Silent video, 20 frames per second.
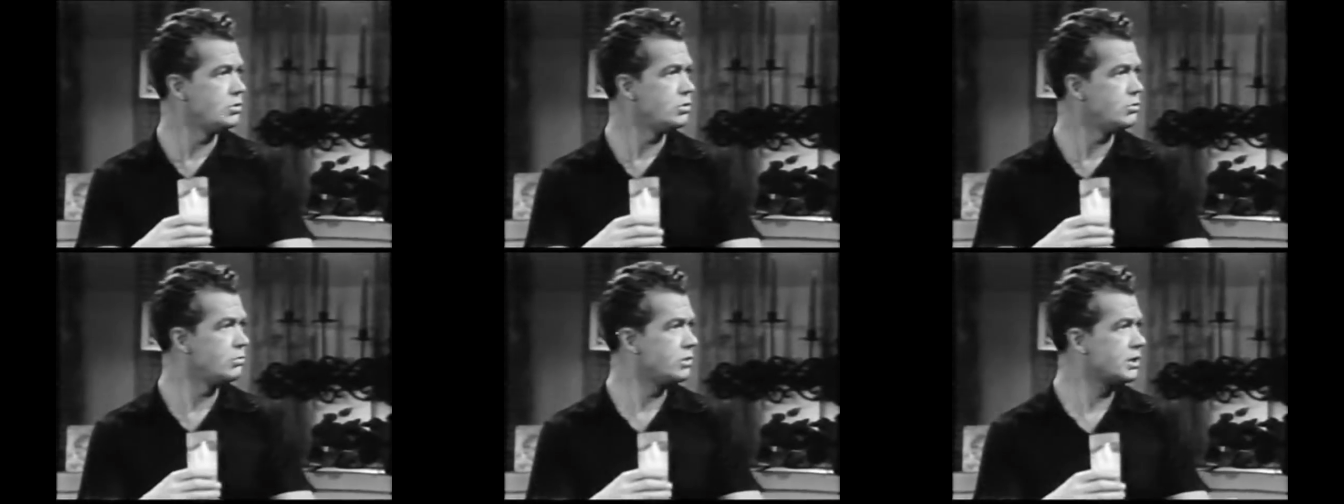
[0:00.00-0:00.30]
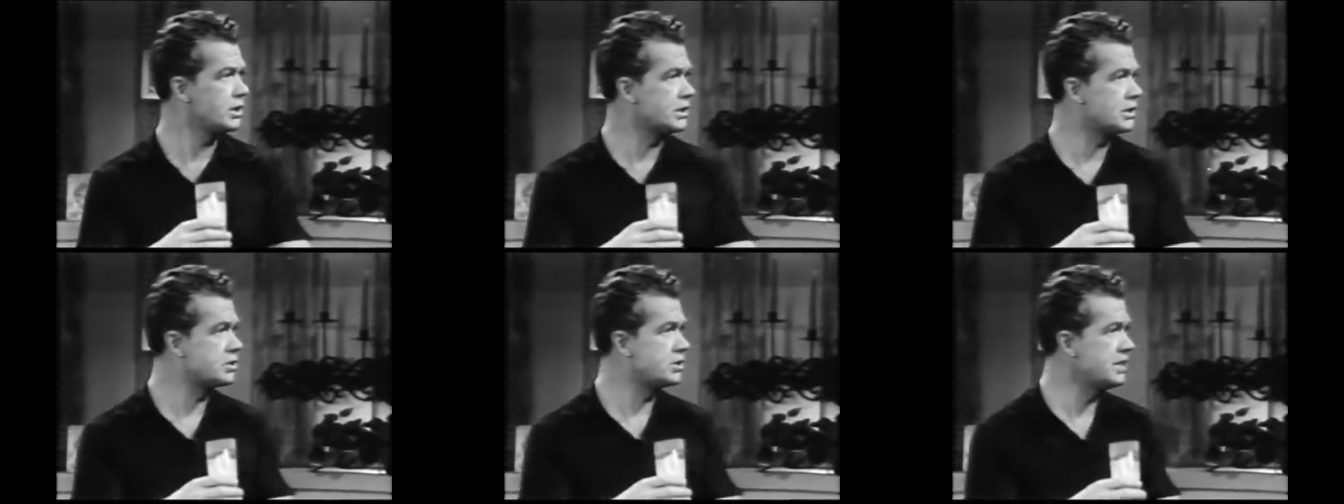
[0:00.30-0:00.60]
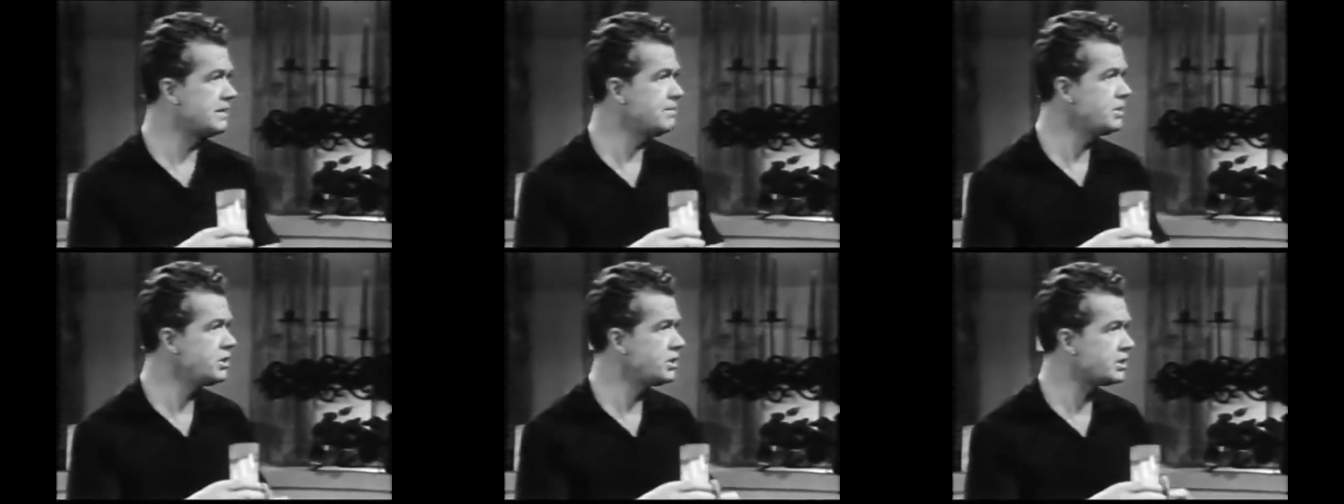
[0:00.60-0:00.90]
You little
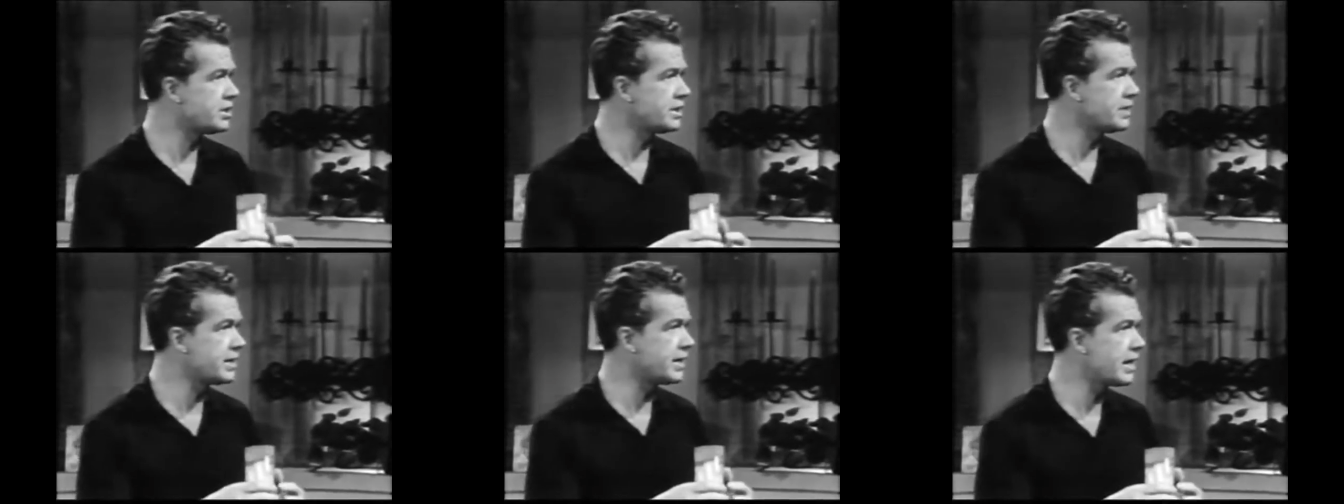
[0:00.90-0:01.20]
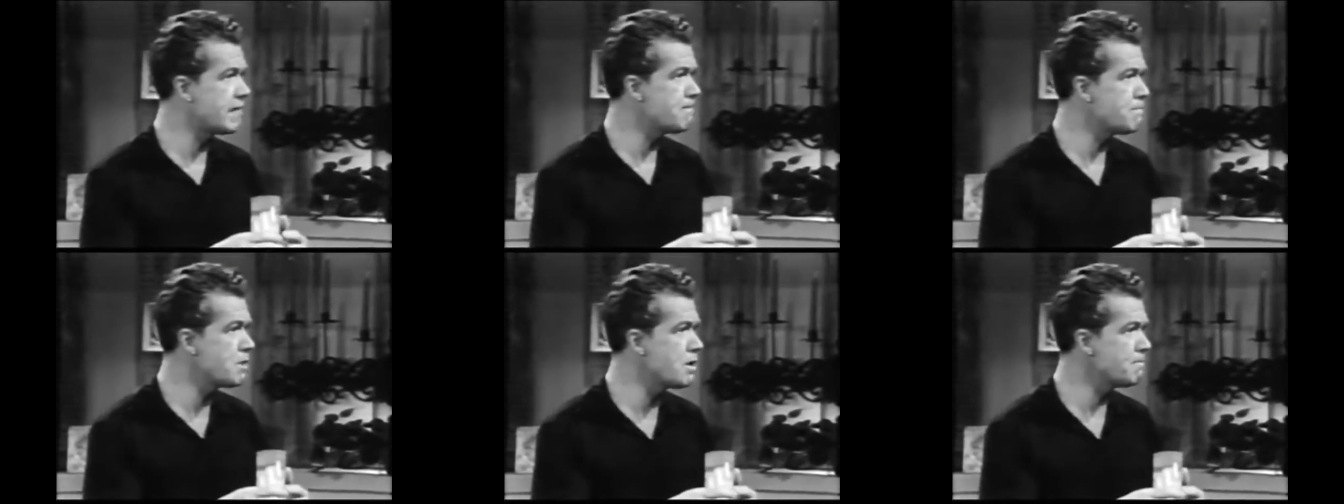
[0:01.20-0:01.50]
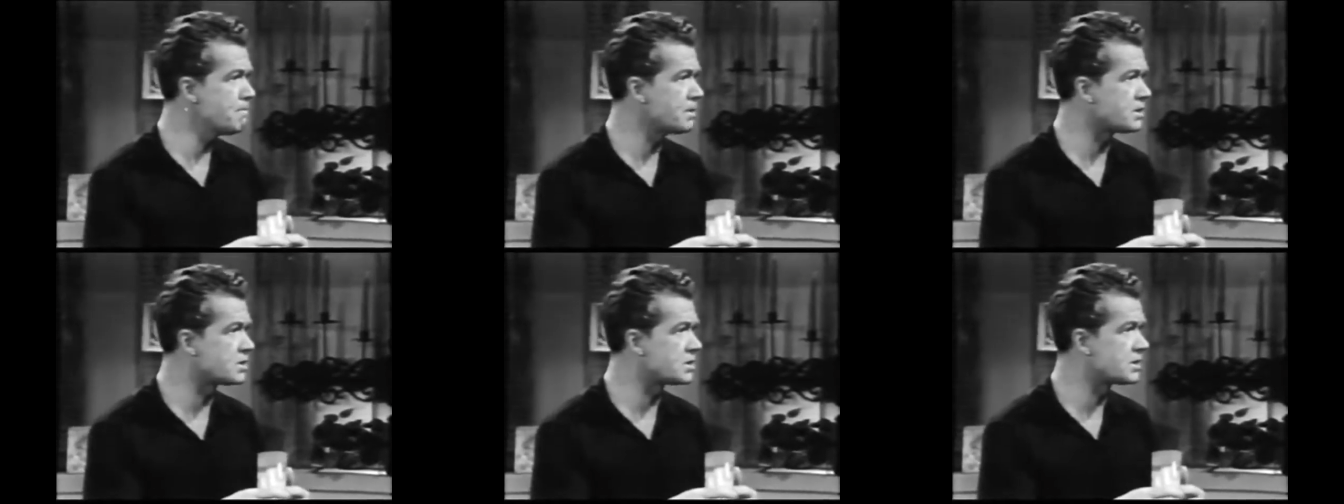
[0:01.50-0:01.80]
demon, you did that on
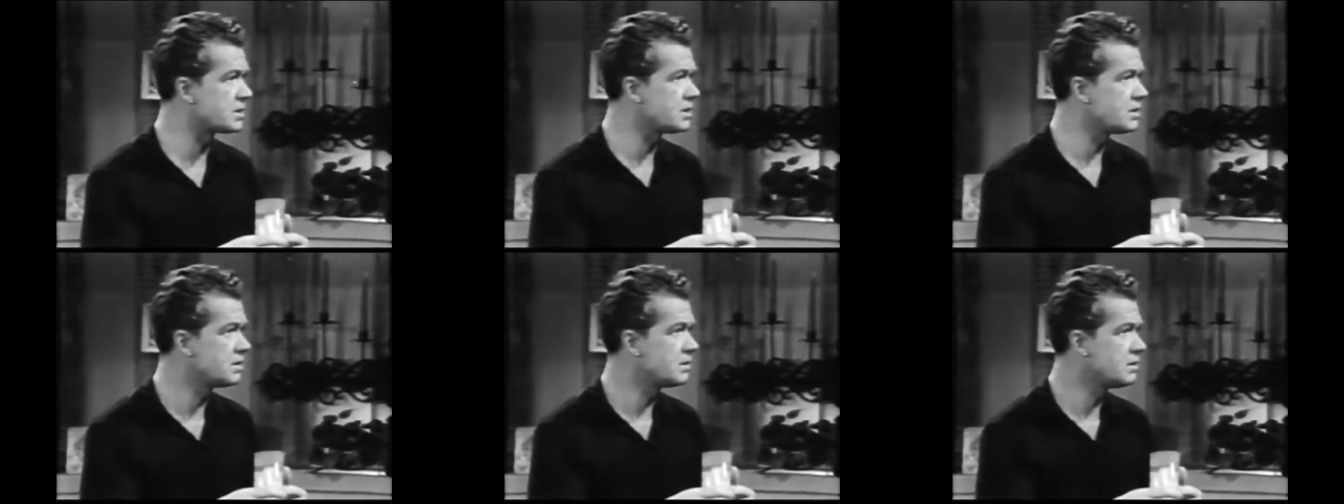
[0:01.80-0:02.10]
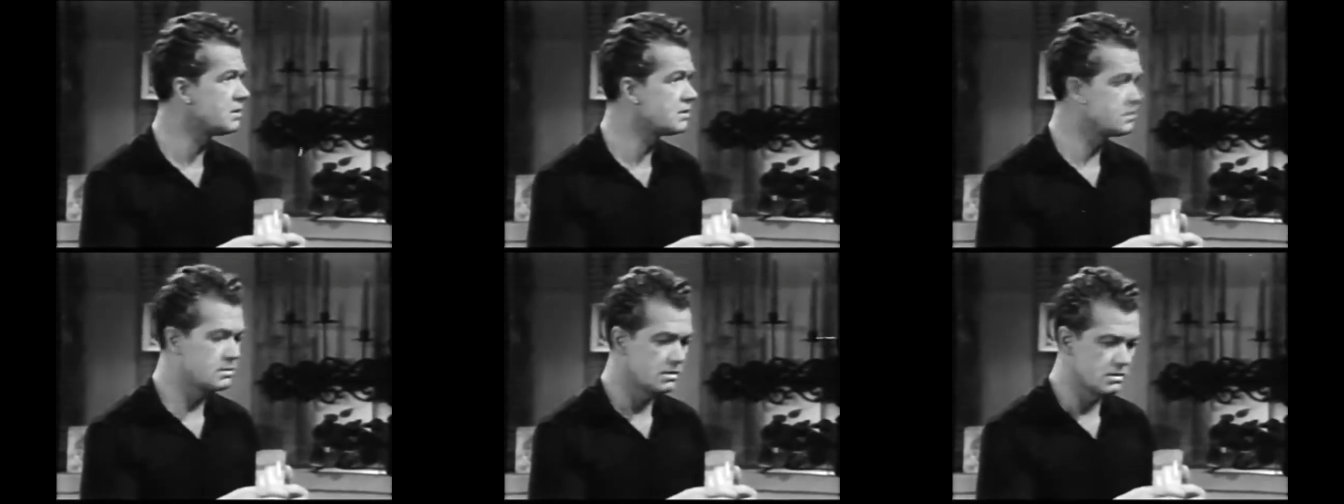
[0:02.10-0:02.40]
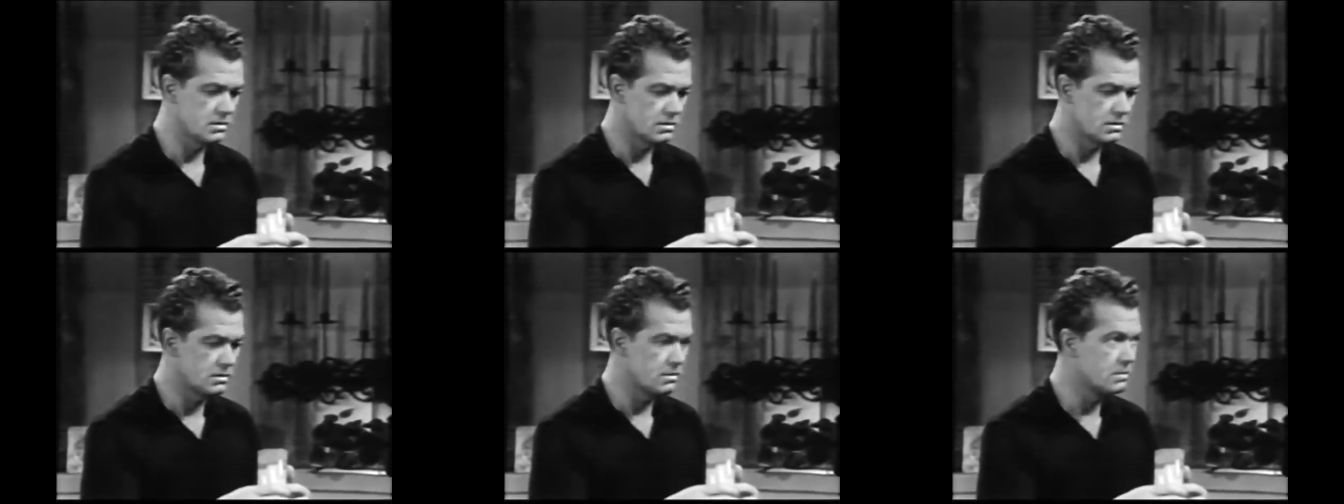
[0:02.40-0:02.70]
purpose.
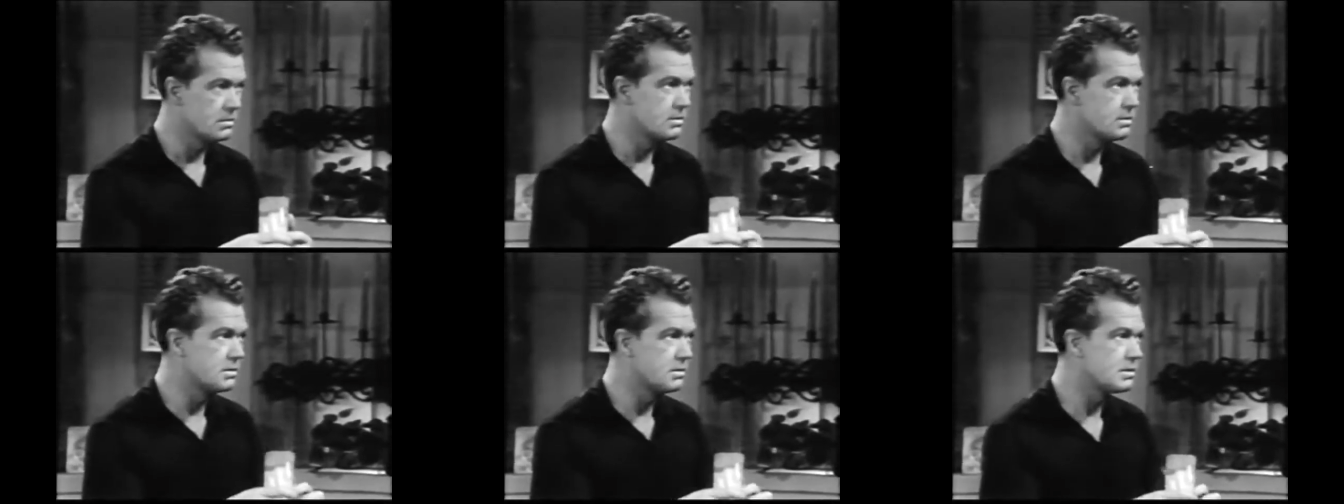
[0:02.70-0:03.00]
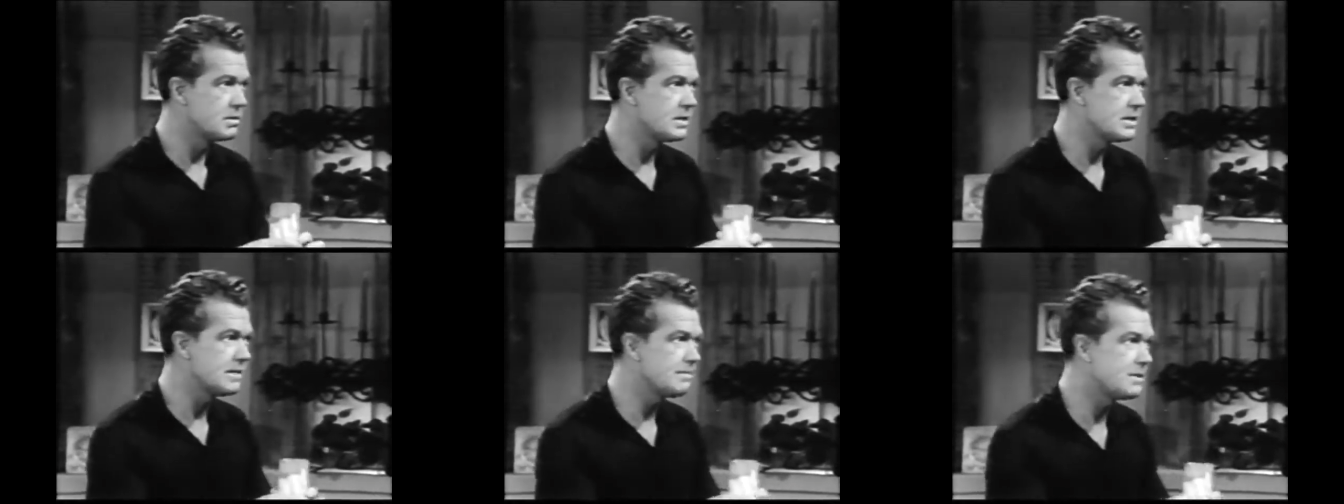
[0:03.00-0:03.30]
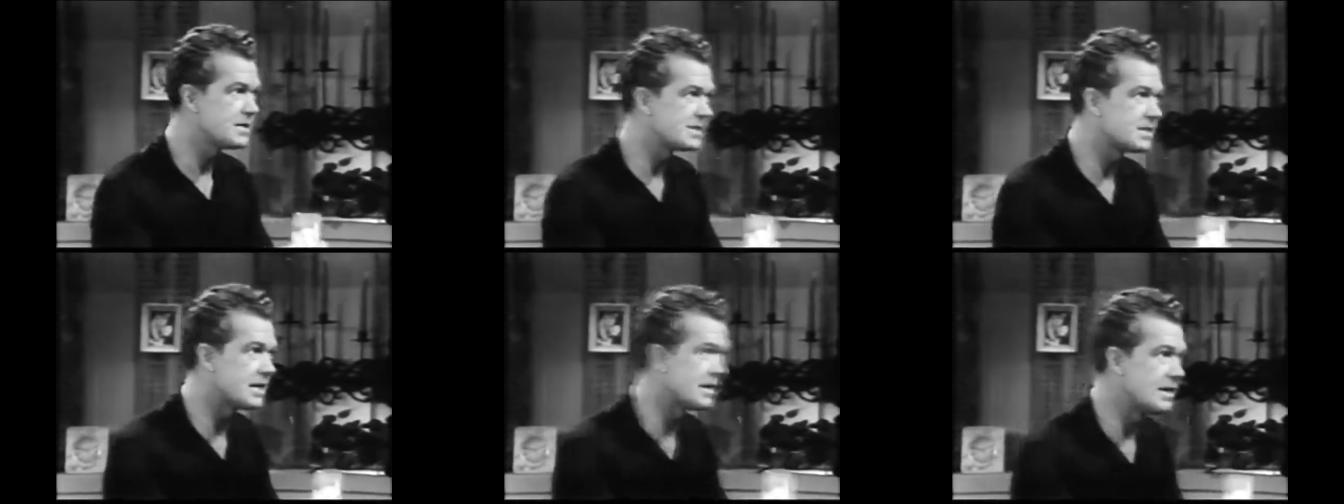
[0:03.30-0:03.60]
Lemons